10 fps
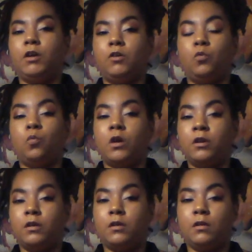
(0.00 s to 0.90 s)
go to
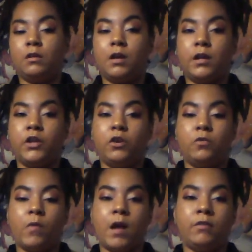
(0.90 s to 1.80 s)
work and
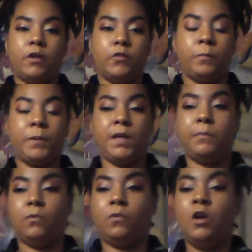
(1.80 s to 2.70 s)
you're around other
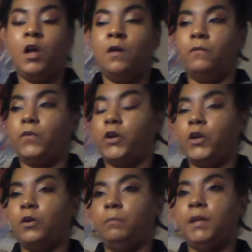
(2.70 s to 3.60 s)
people.
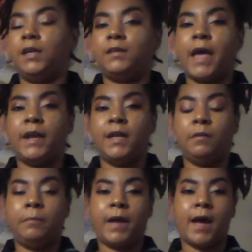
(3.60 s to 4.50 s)
Virgo being that
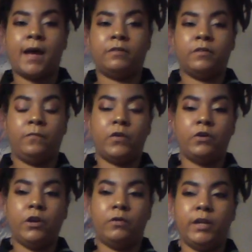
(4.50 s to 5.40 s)
empath,
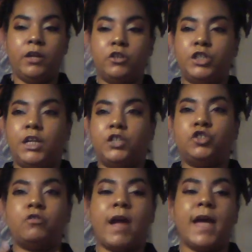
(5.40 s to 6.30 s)
Virgo energy
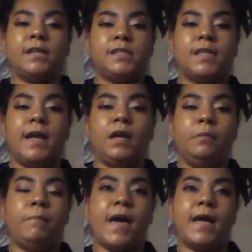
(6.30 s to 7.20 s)
attracts like
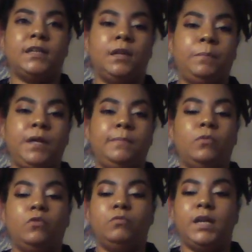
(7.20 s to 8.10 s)
a magnet
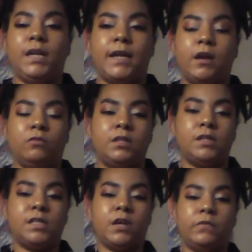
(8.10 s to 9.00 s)
people who need help
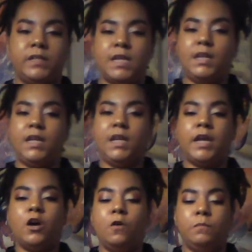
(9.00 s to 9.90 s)
and service. They need
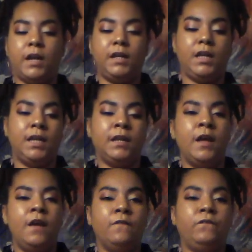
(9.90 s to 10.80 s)
help, they need
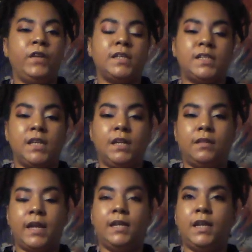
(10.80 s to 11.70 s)

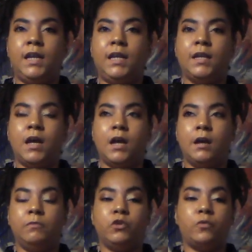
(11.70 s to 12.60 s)
fixing, they need
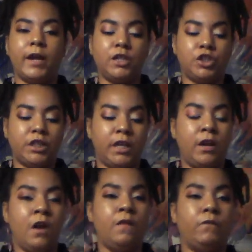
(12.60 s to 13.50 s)
direction.
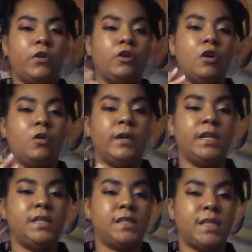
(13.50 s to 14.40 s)
Virgo
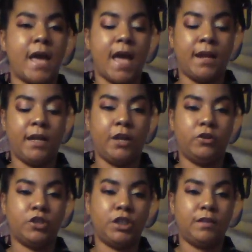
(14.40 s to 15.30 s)
is that
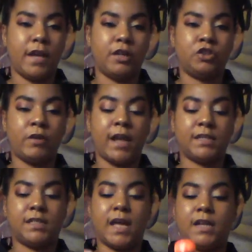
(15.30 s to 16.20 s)
energy that
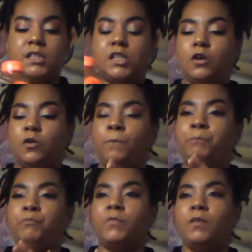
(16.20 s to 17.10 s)
attracts that. So
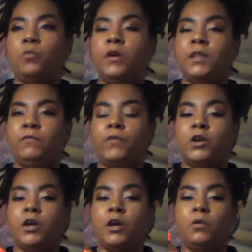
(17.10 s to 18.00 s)
when
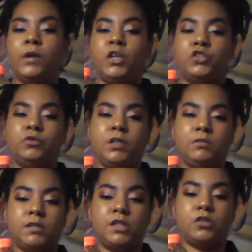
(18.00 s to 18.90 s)
Virgo
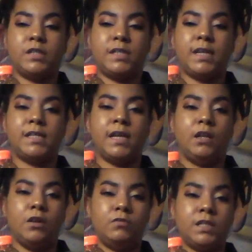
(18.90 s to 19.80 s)
introduces or says
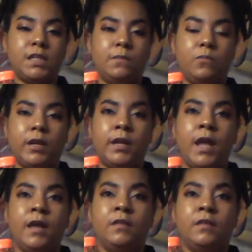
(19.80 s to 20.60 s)
hello to someone,